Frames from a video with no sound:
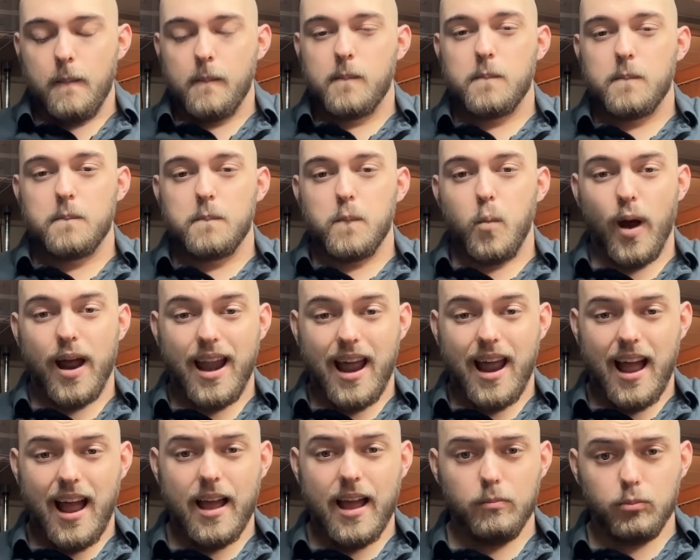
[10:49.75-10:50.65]
When
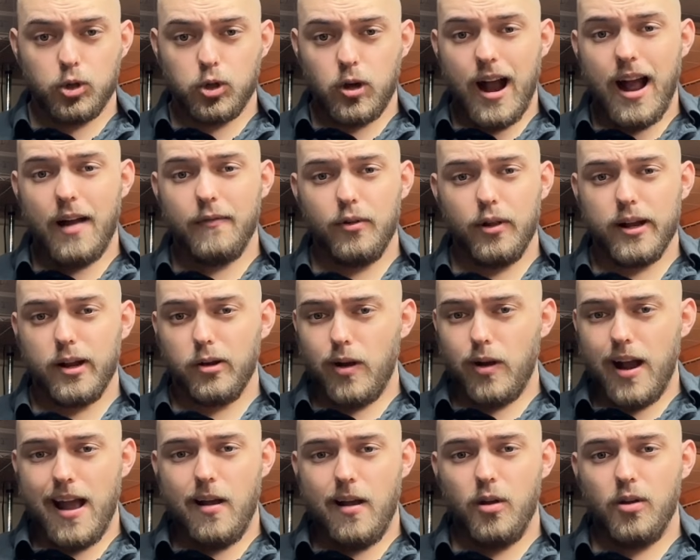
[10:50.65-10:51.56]
I am traveling
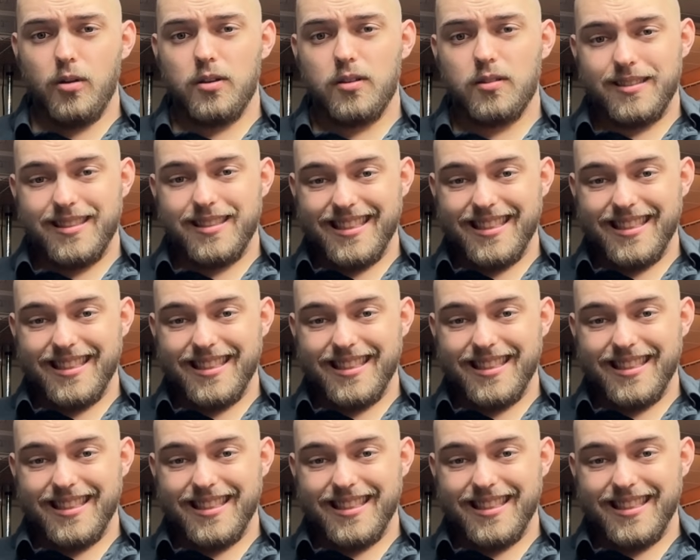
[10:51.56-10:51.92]
around,